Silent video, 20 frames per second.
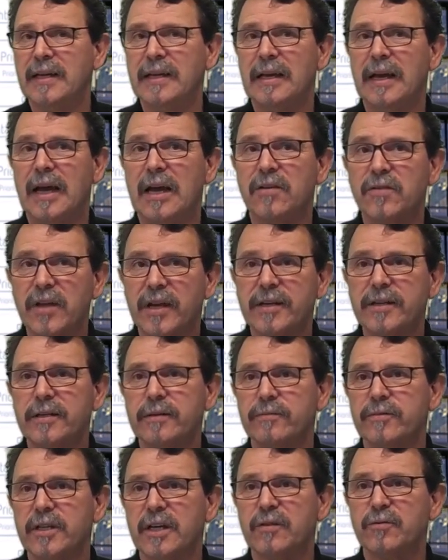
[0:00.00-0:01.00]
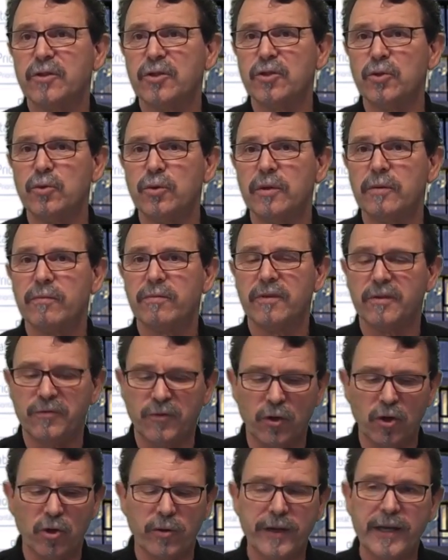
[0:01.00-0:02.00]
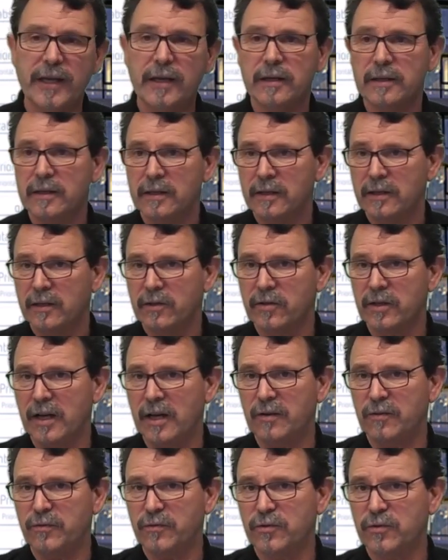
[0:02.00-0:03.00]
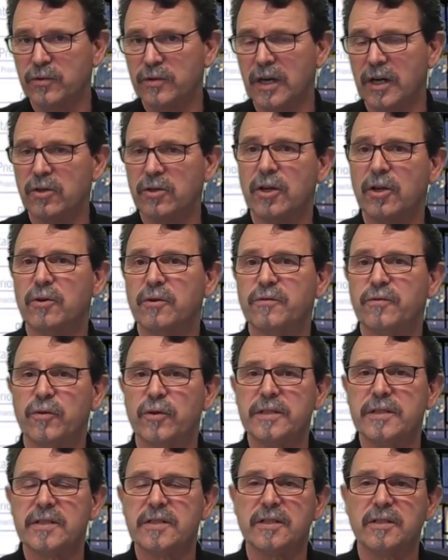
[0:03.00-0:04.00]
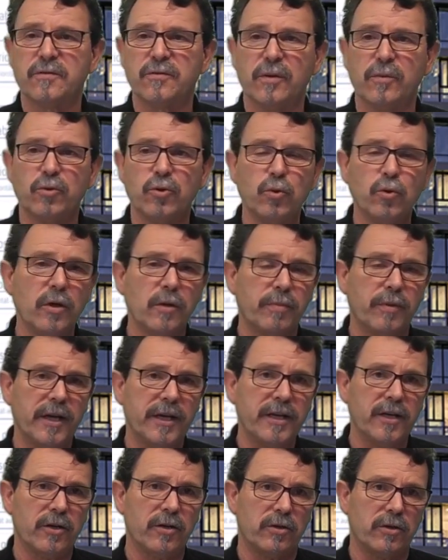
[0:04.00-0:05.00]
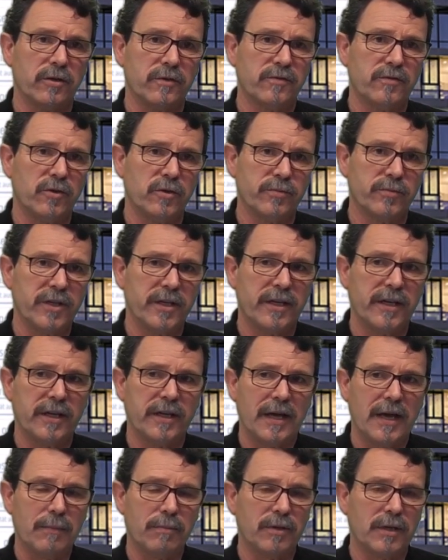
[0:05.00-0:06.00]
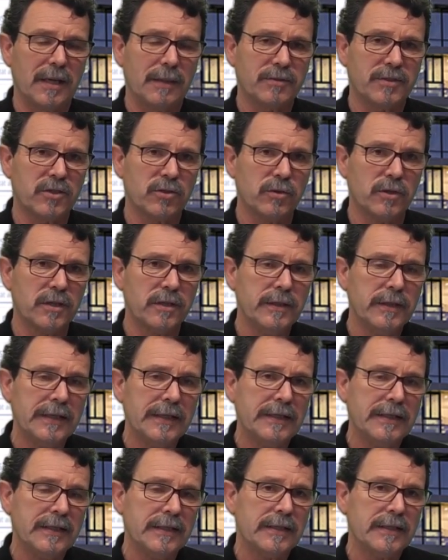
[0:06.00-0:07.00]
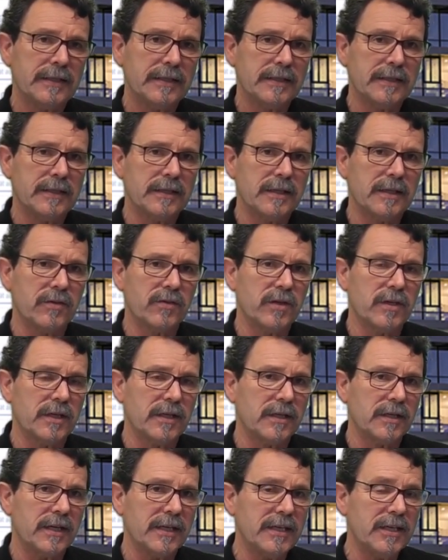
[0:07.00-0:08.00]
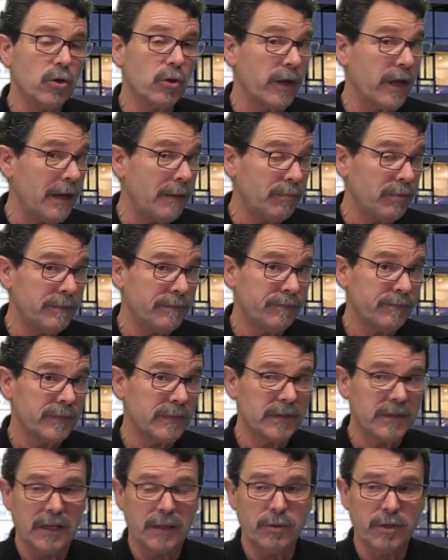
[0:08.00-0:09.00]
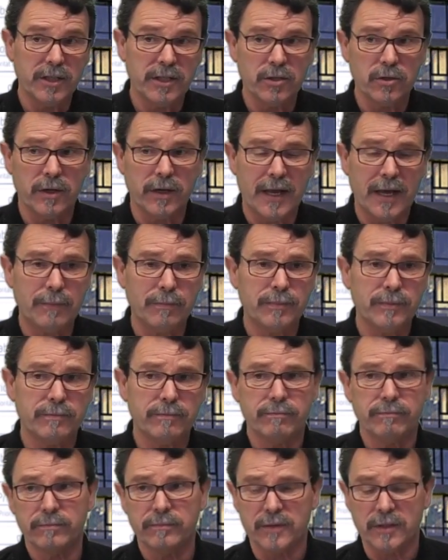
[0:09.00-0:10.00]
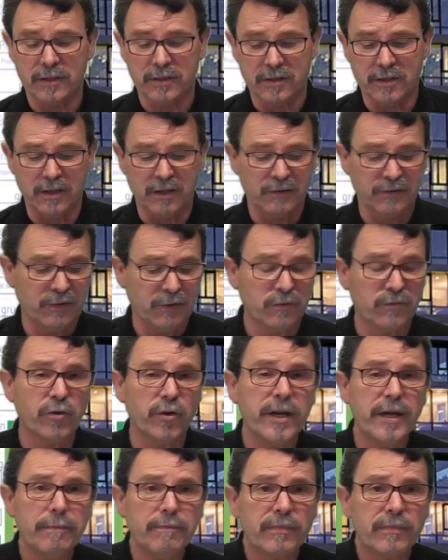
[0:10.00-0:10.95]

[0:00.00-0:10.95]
And then you have to do the following. You have to download, for instance, from Google Play or from the Apple App Store, the Eon app, Theben Eon app. It's for free.